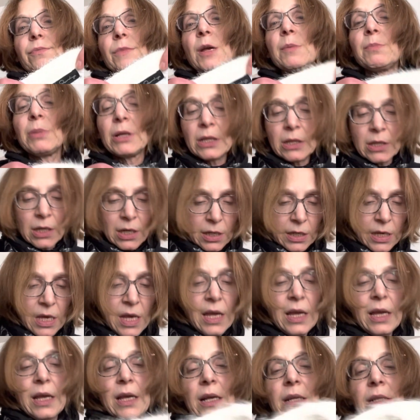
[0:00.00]
But look,
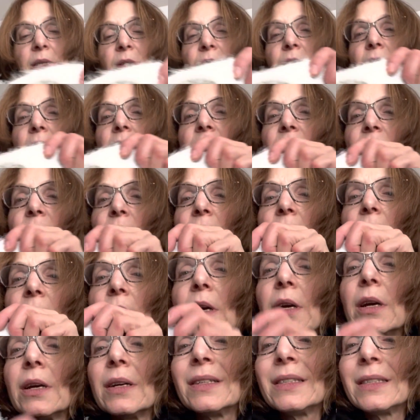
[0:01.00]
it's sort of,
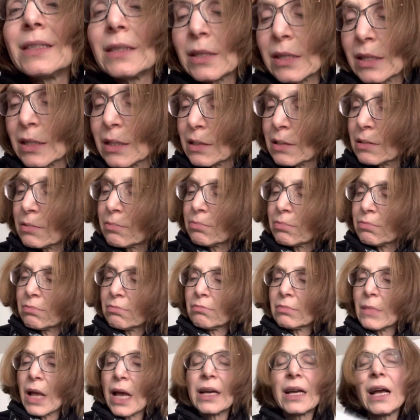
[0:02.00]
it's,
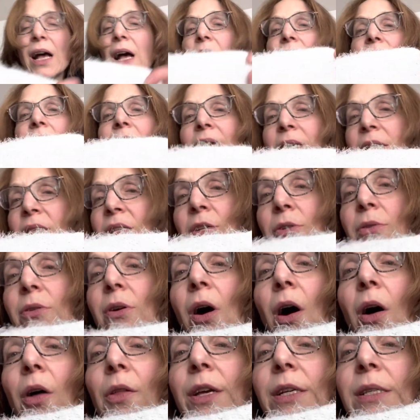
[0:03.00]
I guess you'd
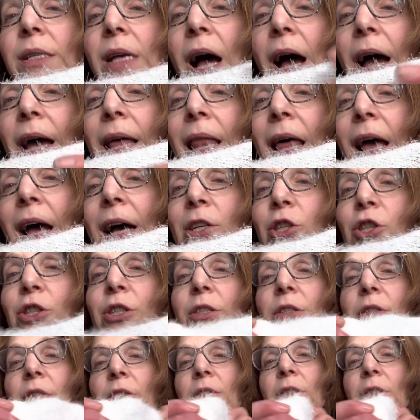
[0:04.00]
call this eyelash.